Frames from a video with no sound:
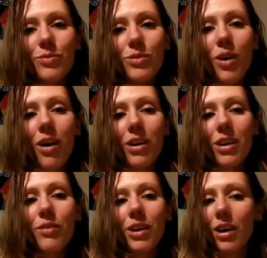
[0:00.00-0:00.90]
not
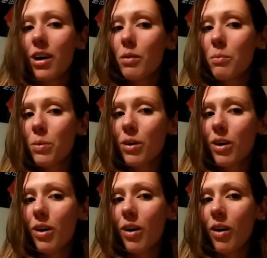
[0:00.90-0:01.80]
giving up
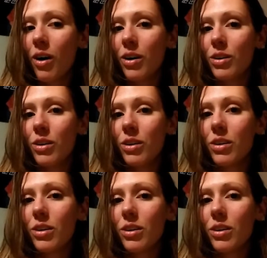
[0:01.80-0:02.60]
on